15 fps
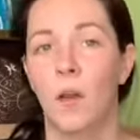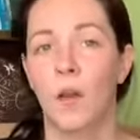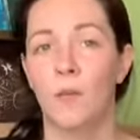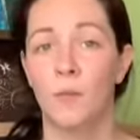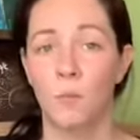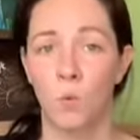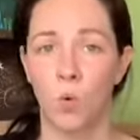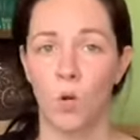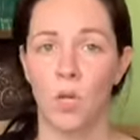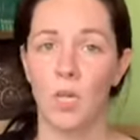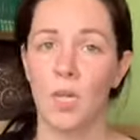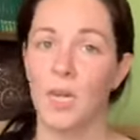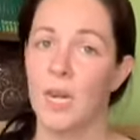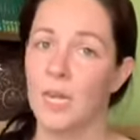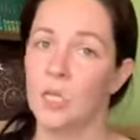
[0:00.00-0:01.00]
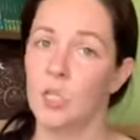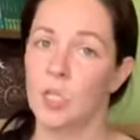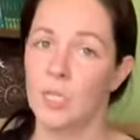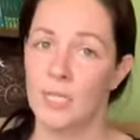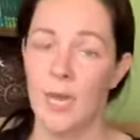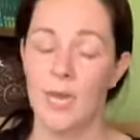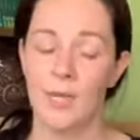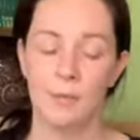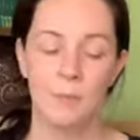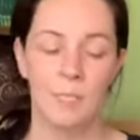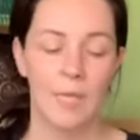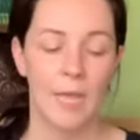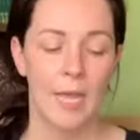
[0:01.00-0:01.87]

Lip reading: the Morrigan in ancient times.